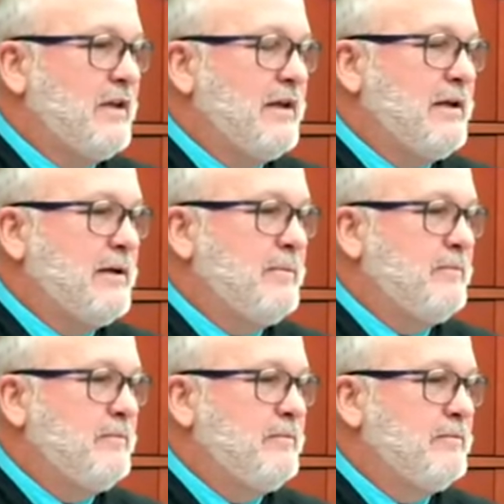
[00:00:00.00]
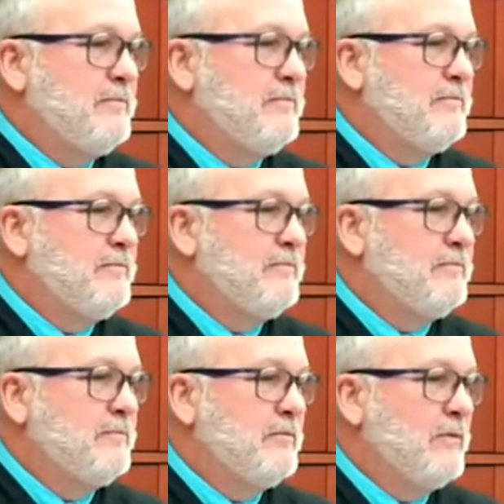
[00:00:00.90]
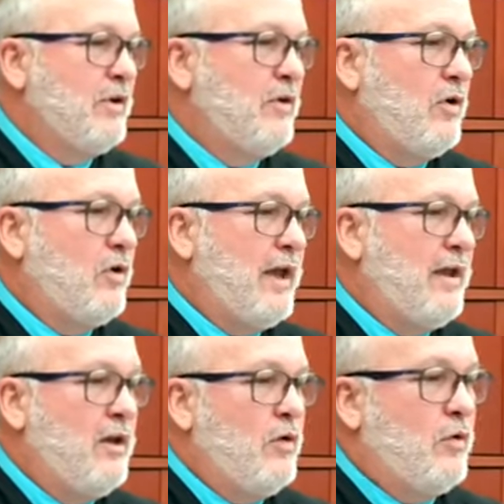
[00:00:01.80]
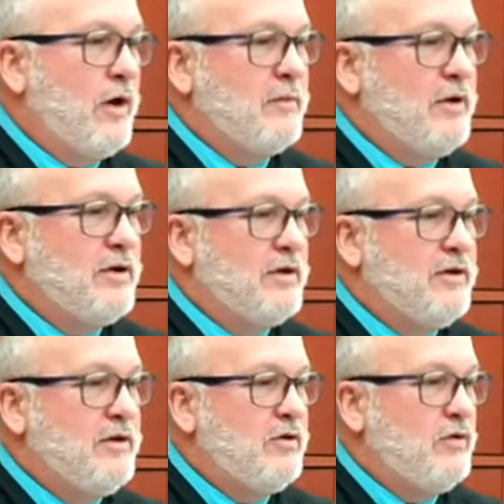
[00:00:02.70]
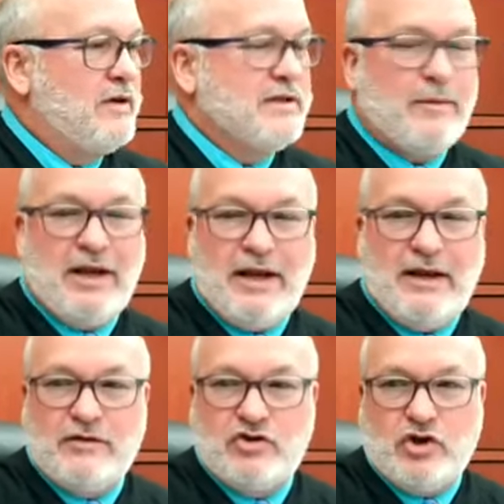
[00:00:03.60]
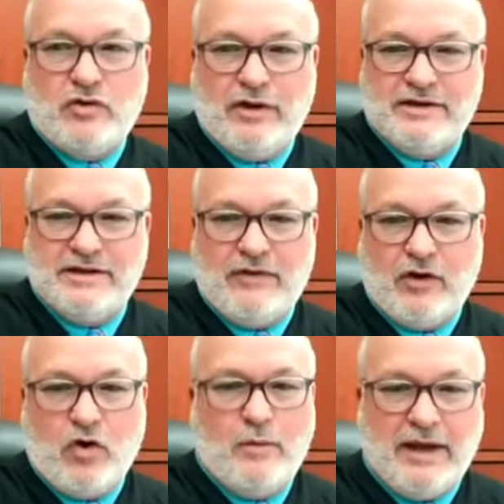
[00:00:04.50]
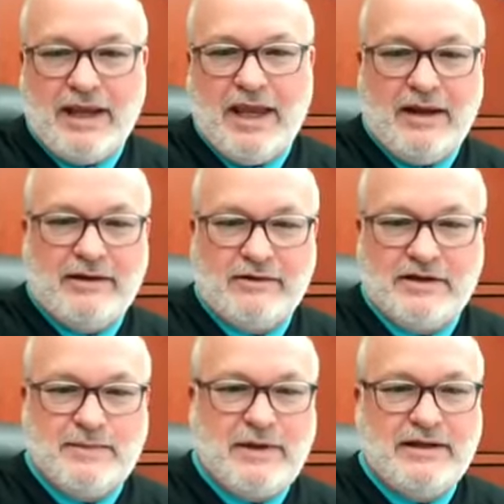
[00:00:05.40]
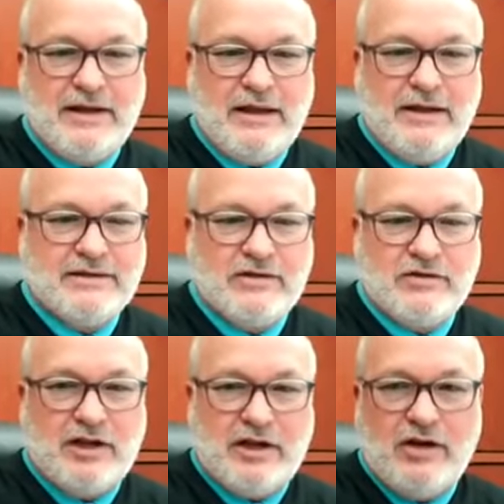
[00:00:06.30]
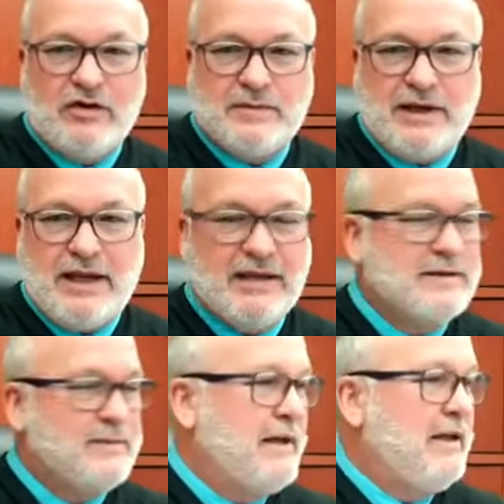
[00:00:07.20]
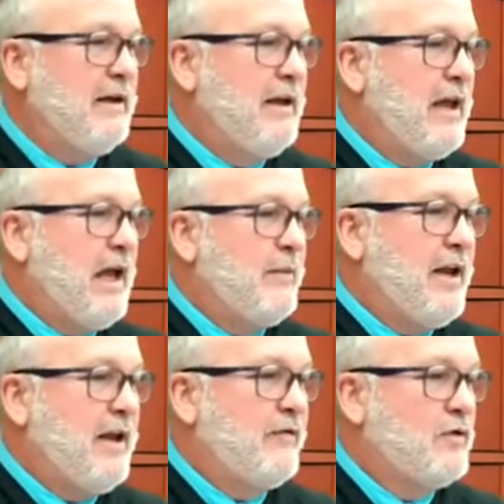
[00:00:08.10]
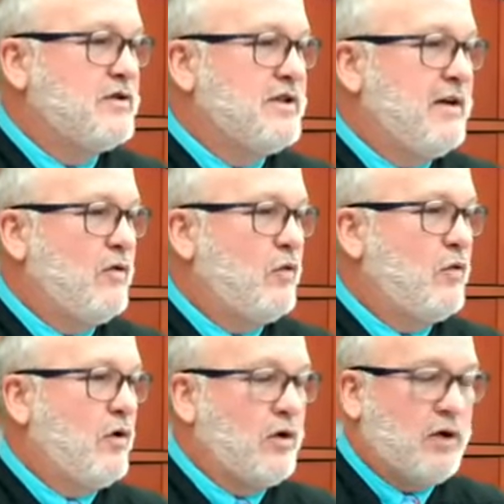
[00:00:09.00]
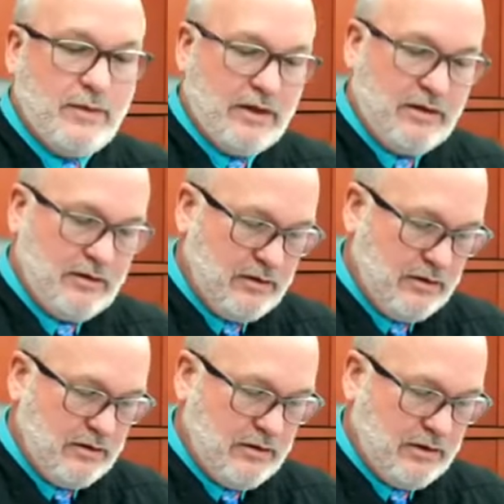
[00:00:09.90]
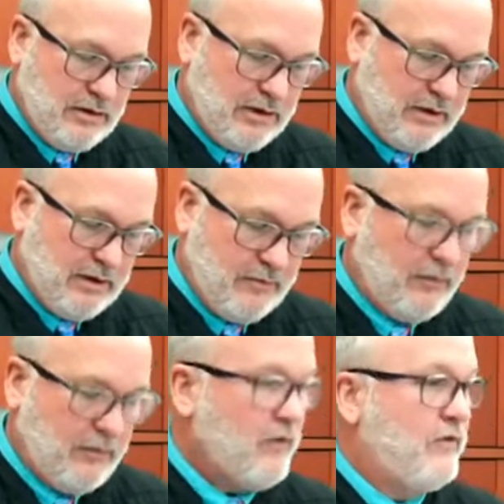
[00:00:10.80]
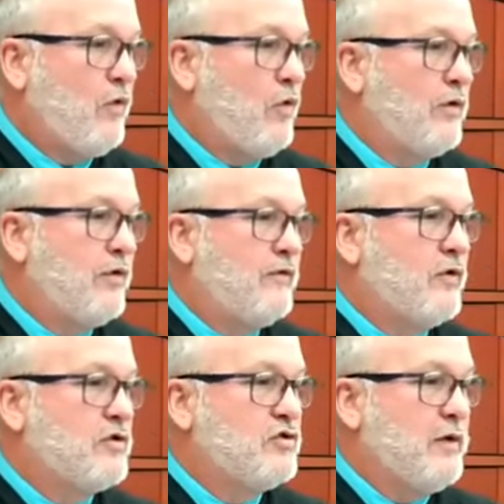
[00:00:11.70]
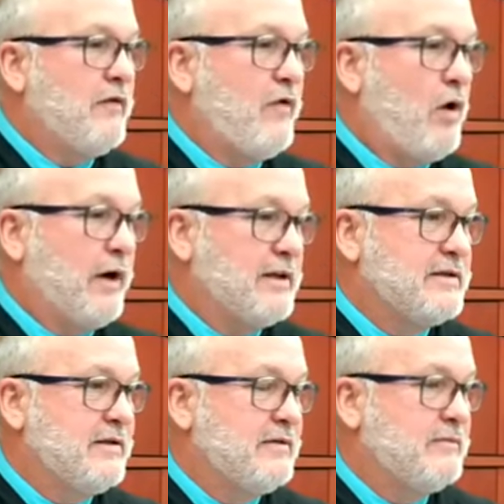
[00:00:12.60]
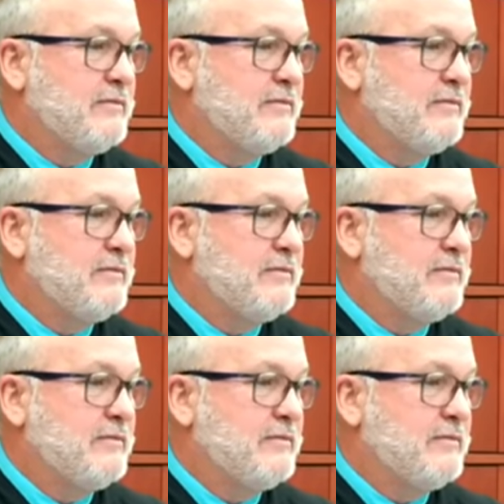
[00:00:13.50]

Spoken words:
All right. What I'm going to do is I'm going to have Cheryl is on the call but can't speak to us. She can hear us but can't speak. I'm going to have her set oral argument for the first week of August.